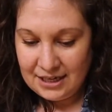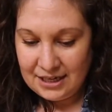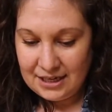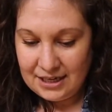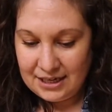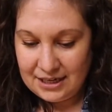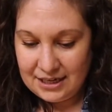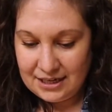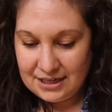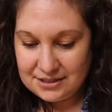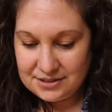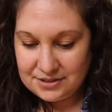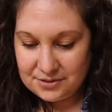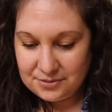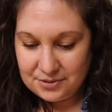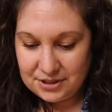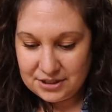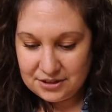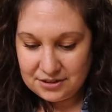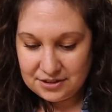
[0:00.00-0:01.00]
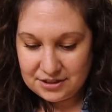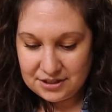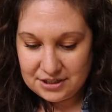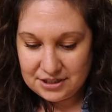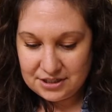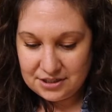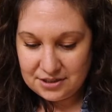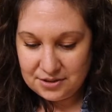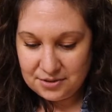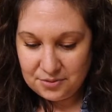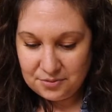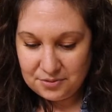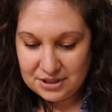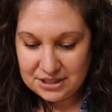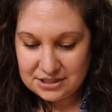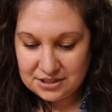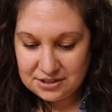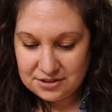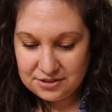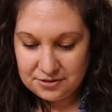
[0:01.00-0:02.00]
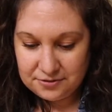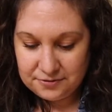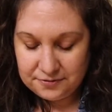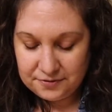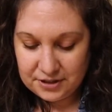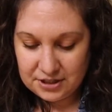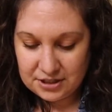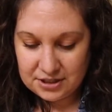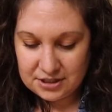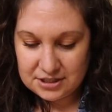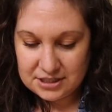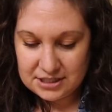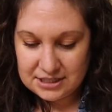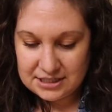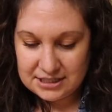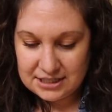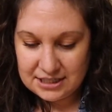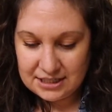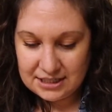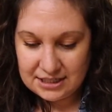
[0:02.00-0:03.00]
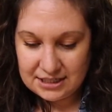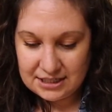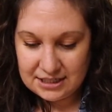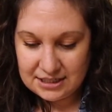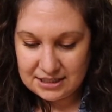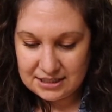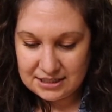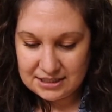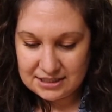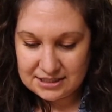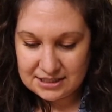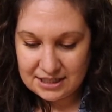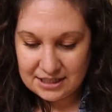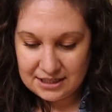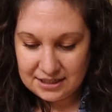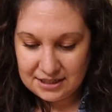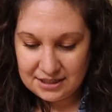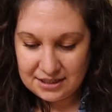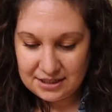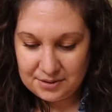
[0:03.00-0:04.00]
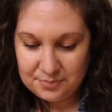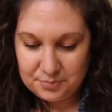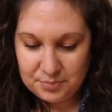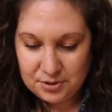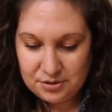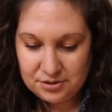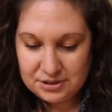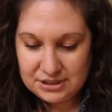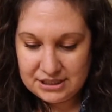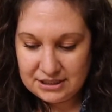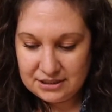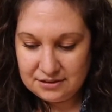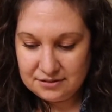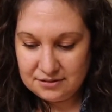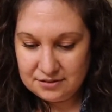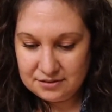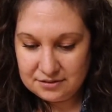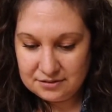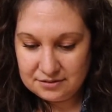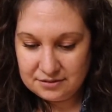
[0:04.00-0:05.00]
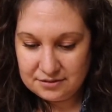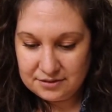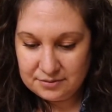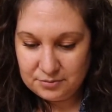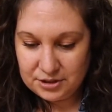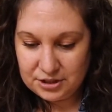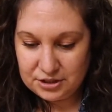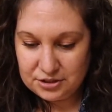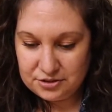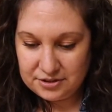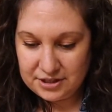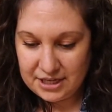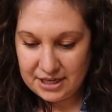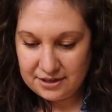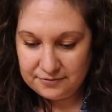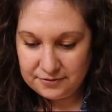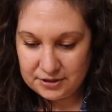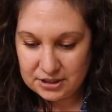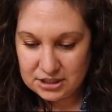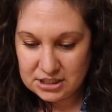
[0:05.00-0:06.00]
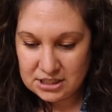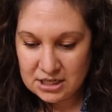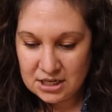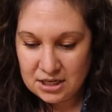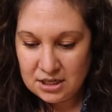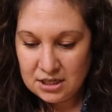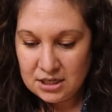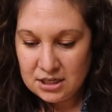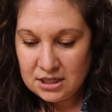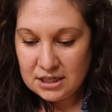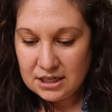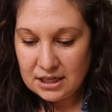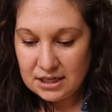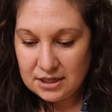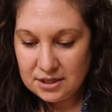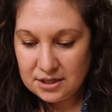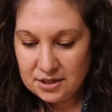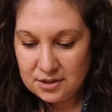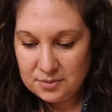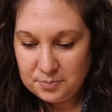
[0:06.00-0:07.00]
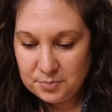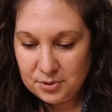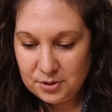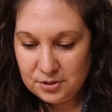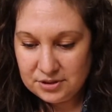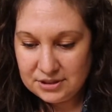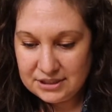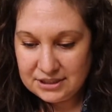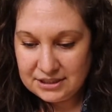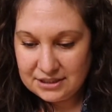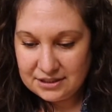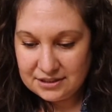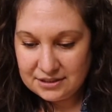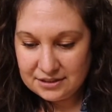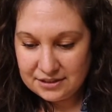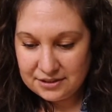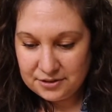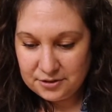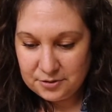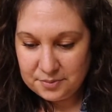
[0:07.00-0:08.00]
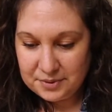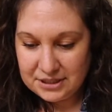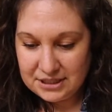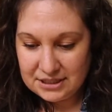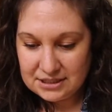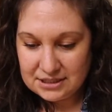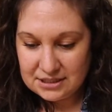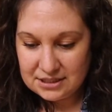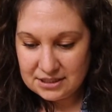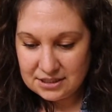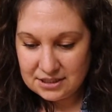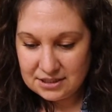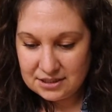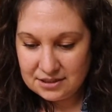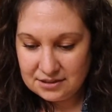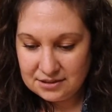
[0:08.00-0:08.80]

And what you're gonna want to do first is kind of pull it. We're gonna do the head first. Kind of pull it a little bit.